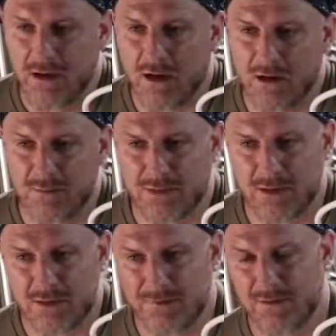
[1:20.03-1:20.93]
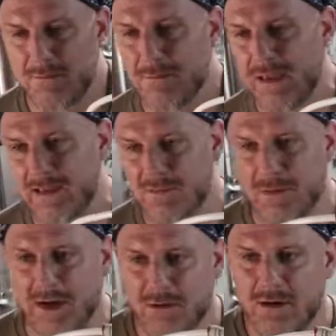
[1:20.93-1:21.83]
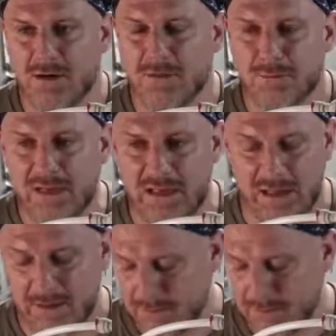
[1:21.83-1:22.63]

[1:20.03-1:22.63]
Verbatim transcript: unplugged from mains power completely.